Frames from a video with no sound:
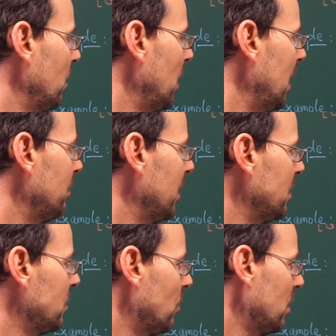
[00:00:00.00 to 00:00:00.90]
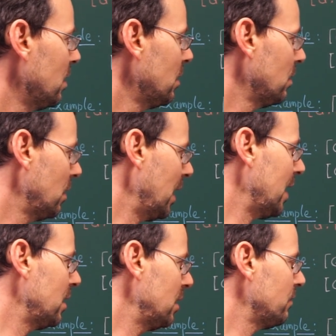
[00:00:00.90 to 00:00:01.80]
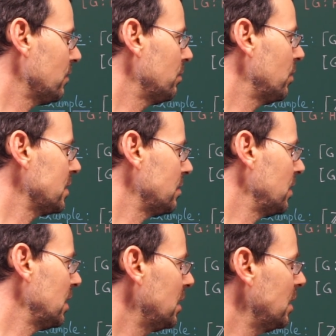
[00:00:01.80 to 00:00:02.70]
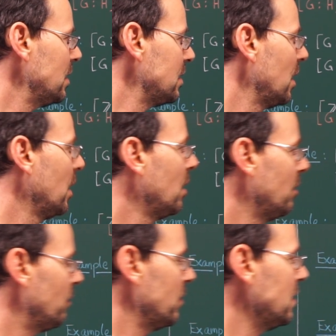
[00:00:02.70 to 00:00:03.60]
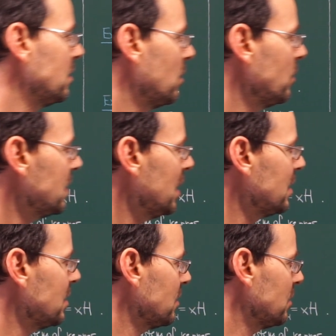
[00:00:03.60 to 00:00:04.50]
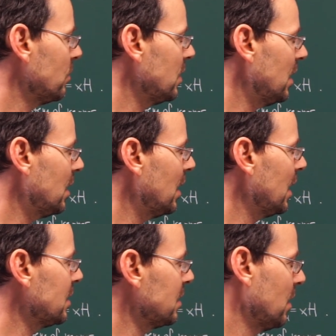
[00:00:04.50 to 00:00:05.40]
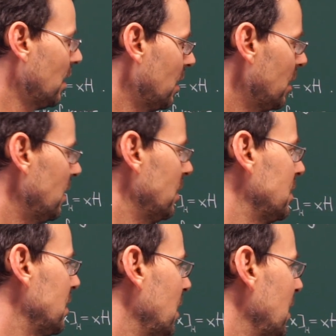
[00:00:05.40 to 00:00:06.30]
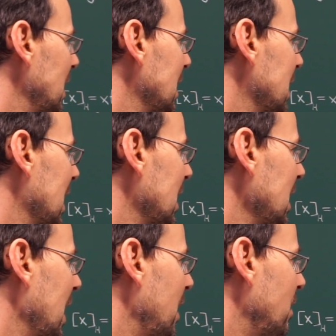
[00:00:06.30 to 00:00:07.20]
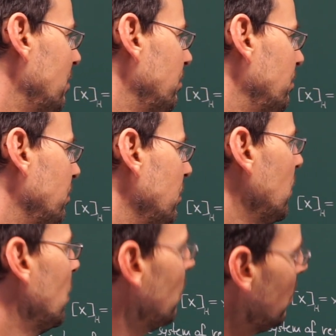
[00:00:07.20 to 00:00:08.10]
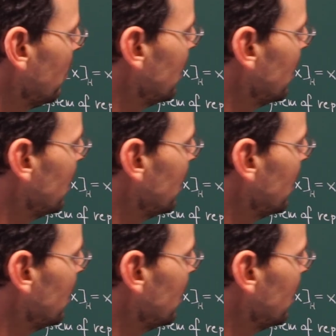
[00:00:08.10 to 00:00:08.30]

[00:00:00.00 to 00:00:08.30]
n minus 1, n different possibilities for these cosets, so the index is exactly n. Or